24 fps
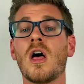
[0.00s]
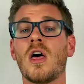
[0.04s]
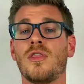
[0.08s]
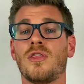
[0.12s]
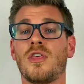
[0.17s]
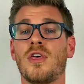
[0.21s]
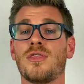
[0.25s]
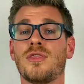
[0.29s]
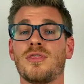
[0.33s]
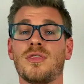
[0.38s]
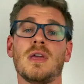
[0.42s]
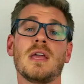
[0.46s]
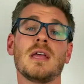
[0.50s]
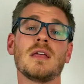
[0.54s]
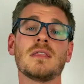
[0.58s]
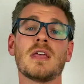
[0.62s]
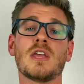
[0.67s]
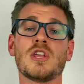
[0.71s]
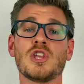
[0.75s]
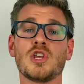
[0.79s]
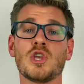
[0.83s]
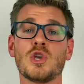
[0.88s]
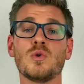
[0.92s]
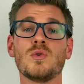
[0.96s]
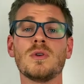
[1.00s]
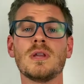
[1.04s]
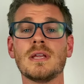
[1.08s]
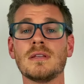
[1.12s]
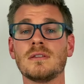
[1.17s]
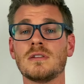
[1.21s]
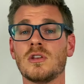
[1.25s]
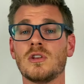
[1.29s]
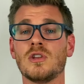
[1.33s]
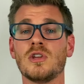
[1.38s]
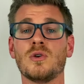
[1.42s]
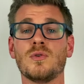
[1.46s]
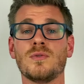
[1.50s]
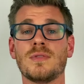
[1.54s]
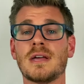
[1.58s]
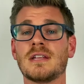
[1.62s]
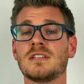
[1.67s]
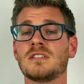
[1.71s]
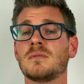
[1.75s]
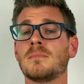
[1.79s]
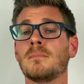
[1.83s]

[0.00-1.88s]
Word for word: the thing that you need to do that's